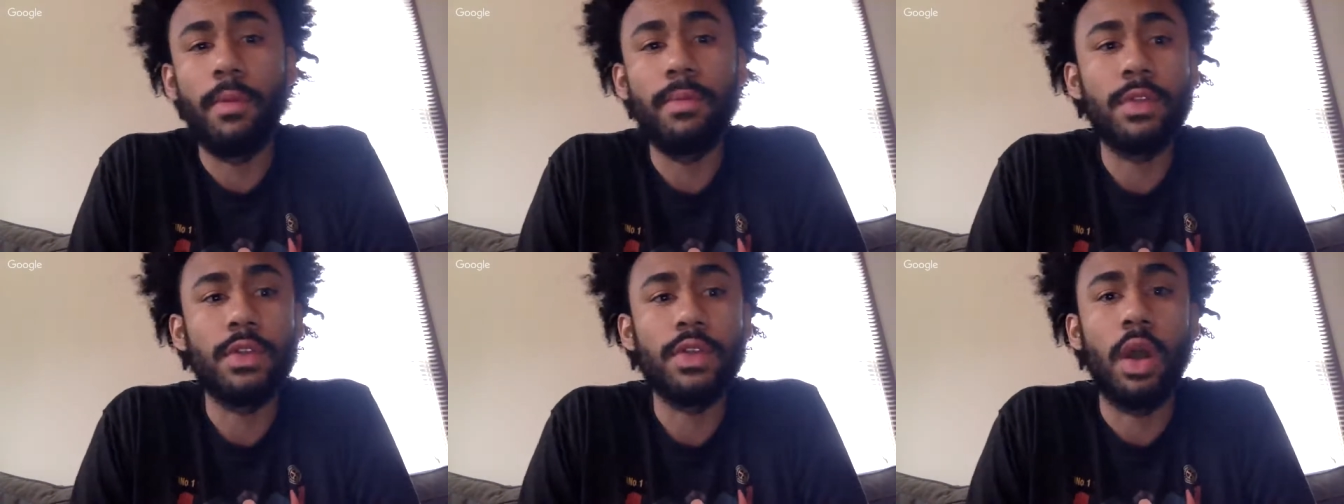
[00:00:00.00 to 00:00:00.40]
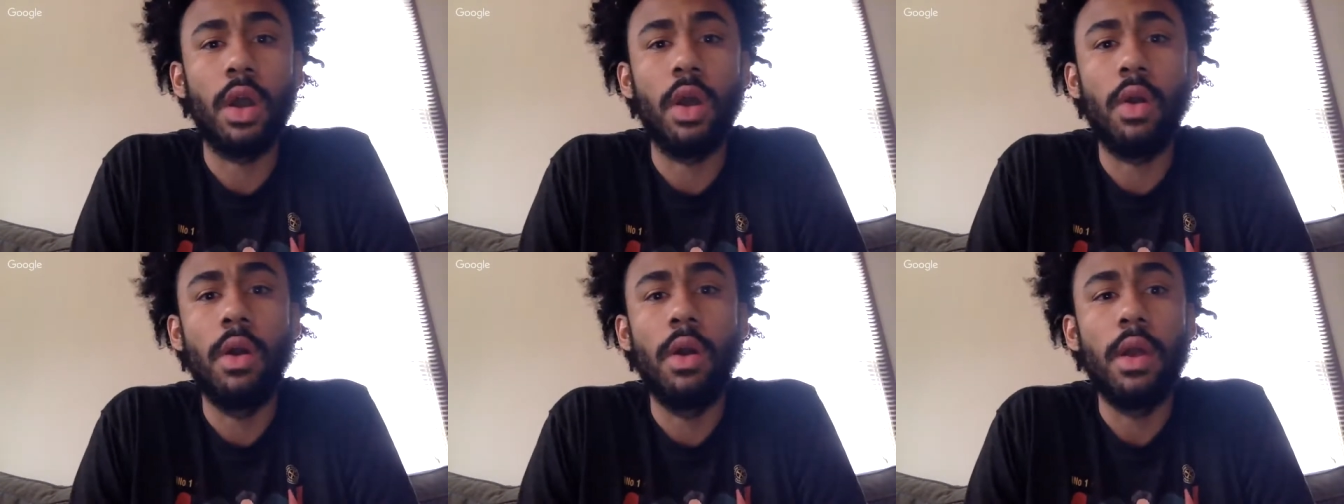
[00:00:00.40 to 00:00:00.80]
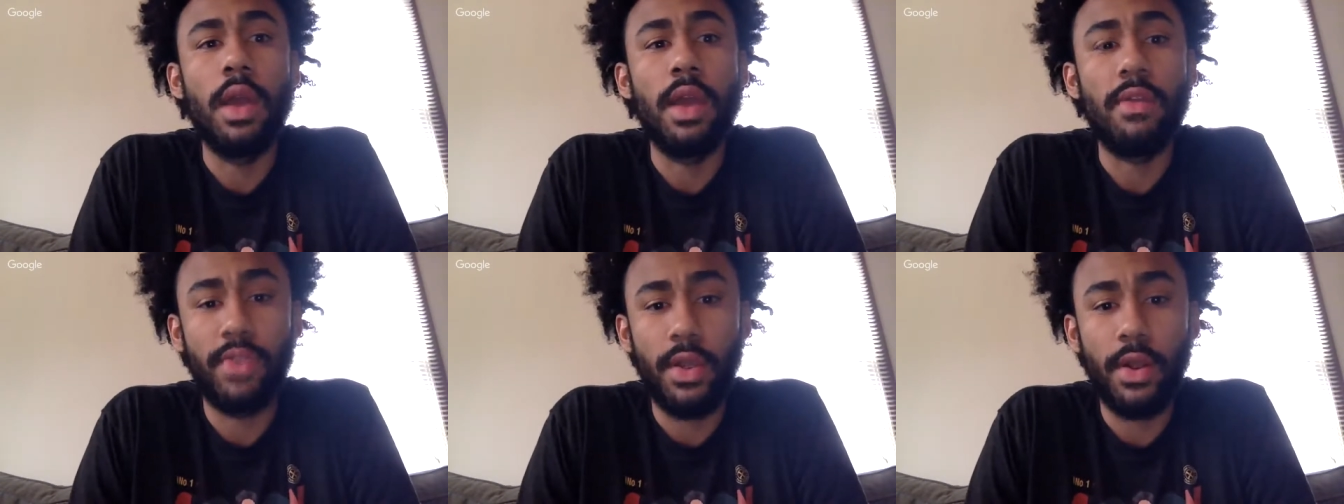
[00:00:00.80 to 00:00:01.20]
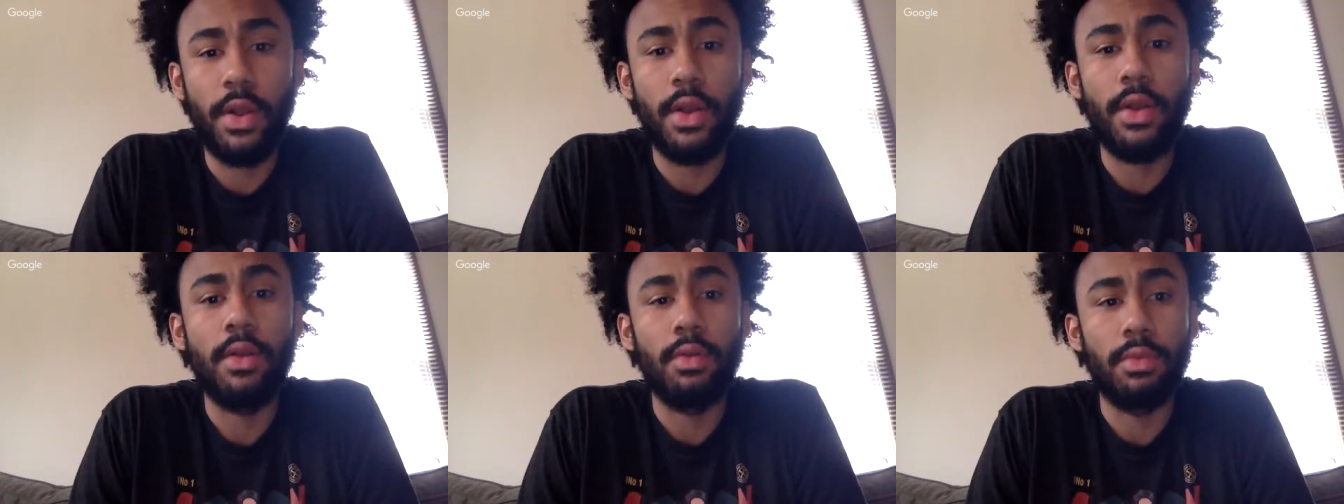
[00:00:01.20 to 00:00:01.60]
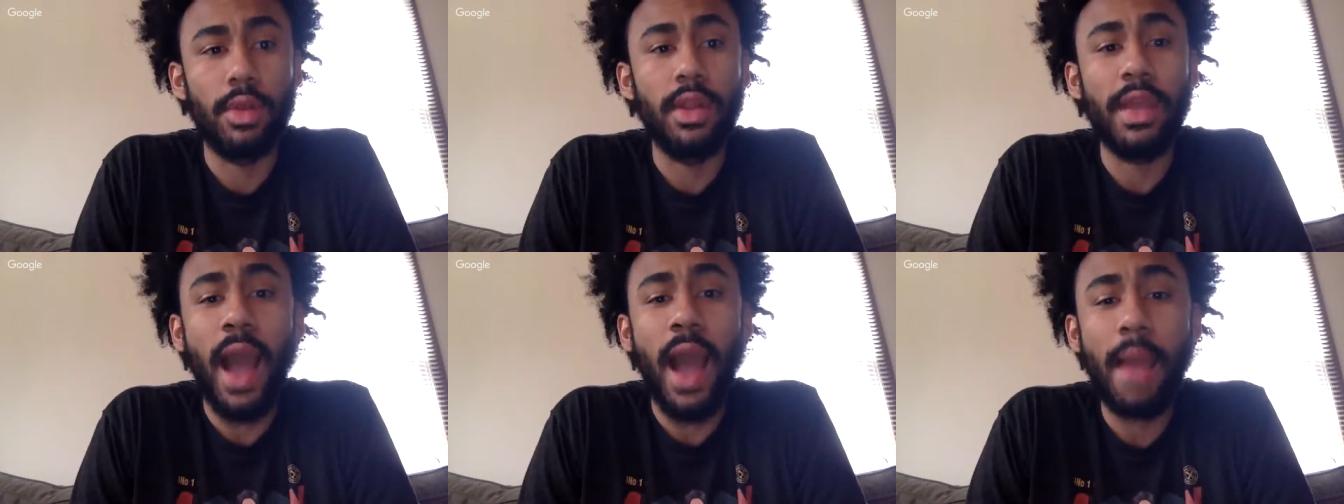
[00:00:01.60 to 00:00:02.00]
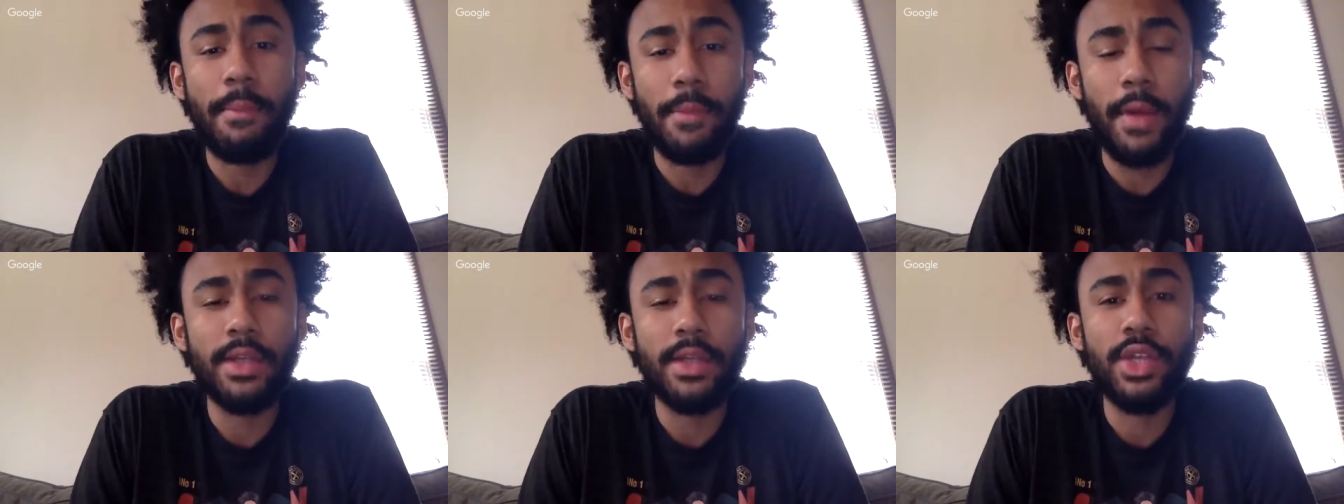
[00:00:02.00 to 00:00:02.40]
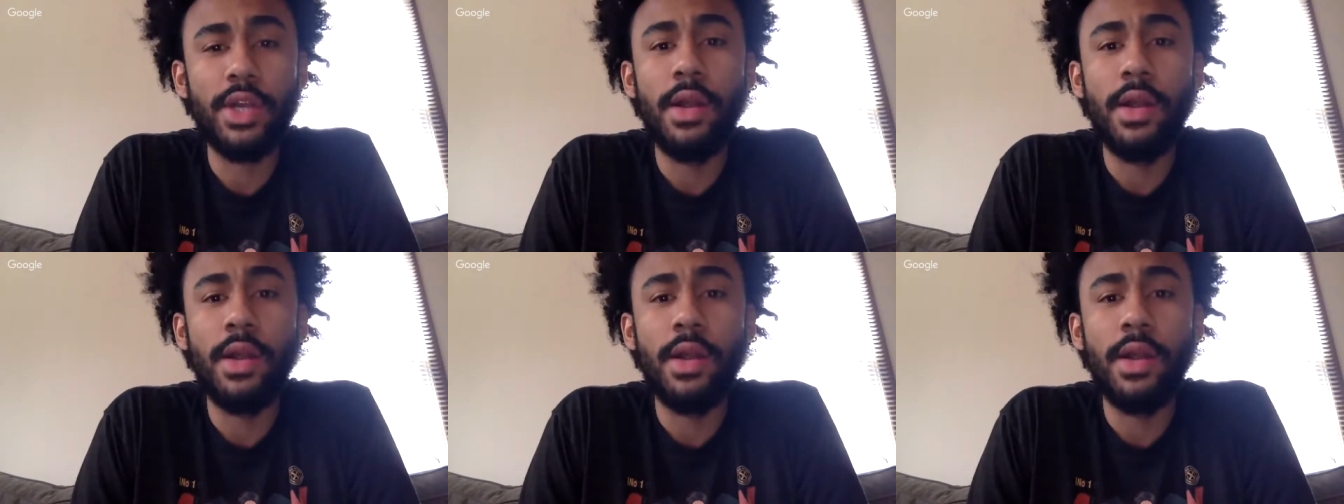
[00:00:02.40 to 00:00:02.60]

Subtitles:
So if they're really high pressure,